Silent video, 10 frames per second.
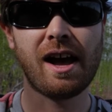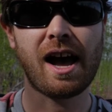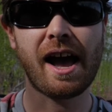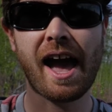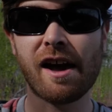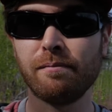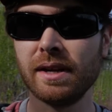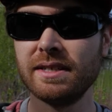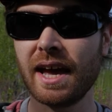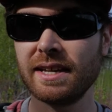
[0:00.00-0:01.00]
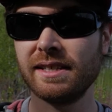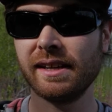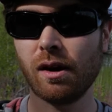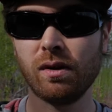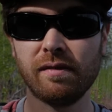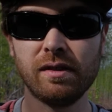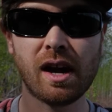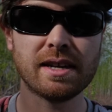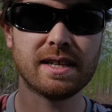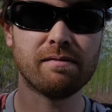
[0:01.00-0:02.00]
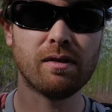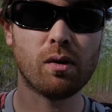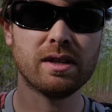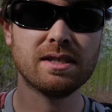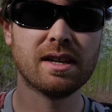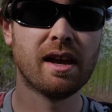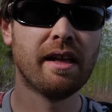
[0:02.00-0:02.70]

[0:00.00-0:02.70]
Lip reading: I have been testing out, if you guys have noticed,